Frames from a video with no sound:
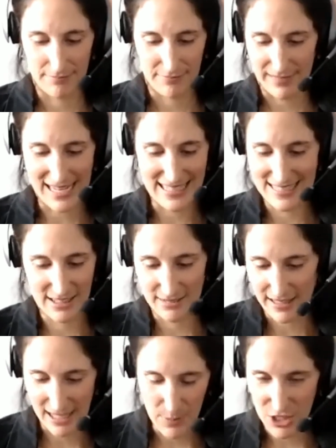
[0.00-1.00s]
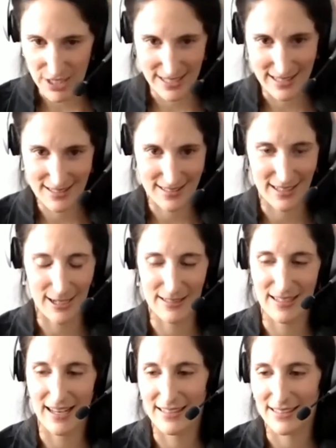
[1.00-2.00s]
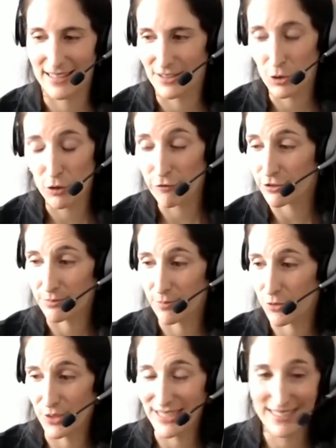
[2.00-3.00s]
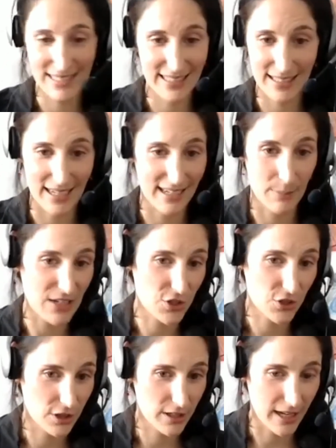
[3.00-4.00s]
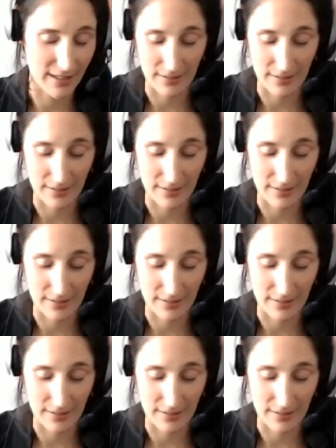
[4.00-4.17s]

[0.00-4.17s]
editing images, and a tool for 3D animation